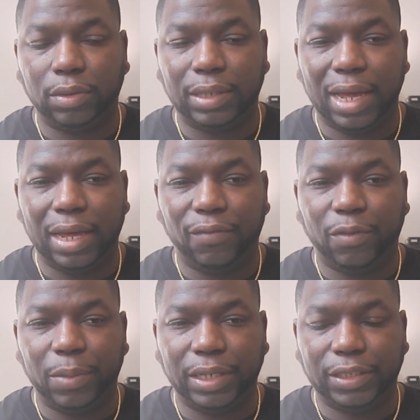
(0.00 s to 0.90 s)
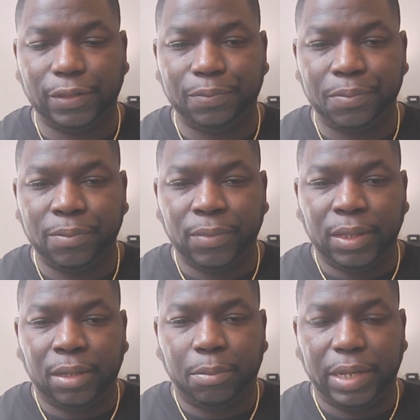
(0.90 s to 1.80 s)
that information
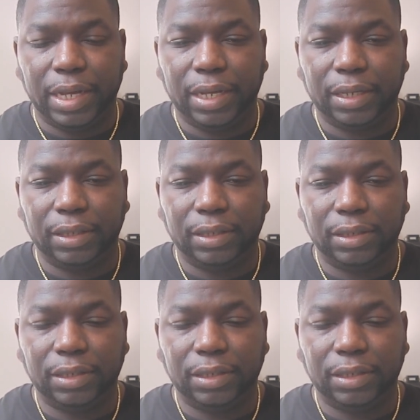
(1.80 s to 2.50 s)
being,